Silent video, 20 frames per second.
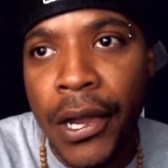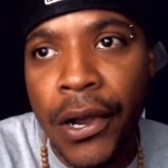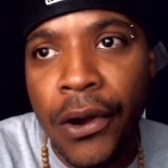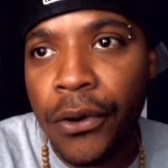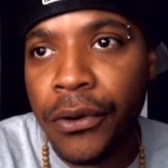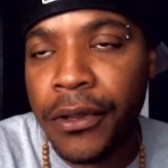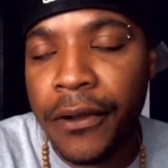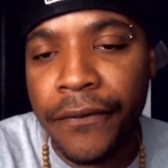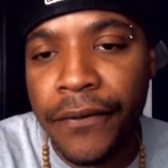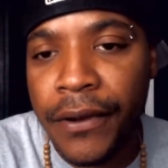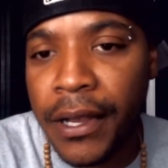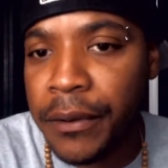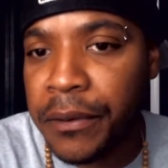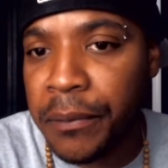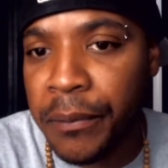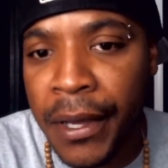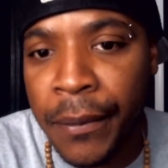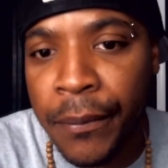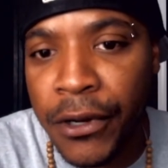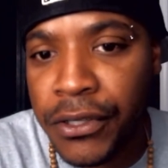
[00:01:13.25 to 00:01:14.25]
or their family
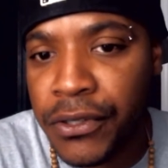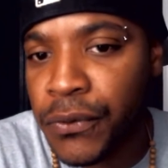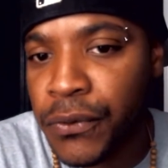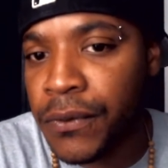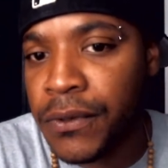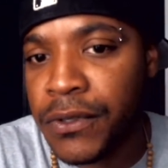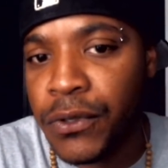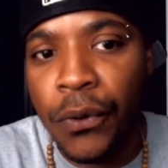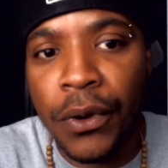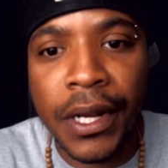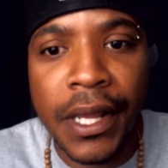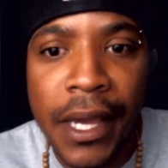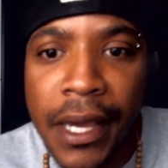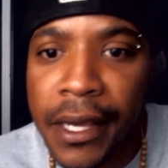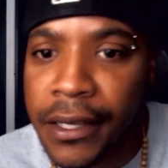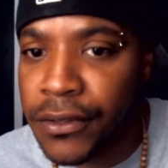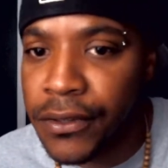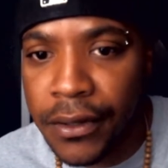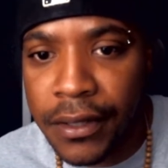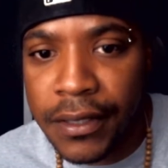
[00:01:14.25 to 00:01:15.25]
member
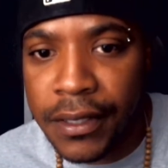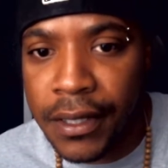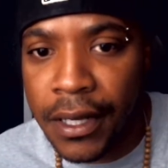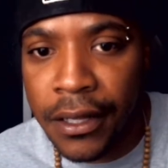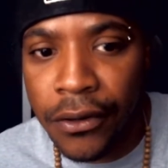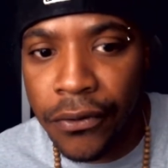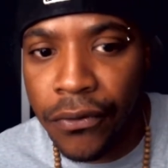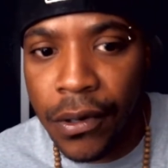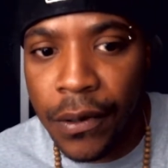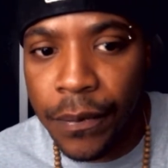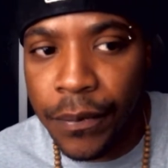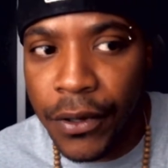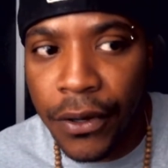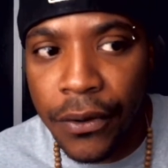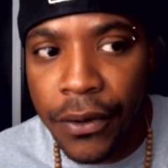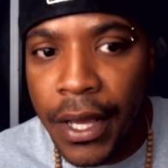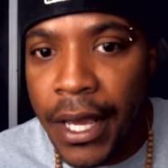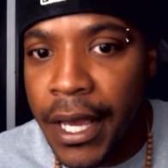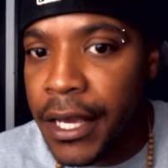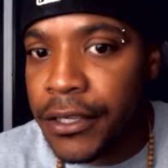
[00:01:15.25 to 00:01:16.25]
20x on this other crypto.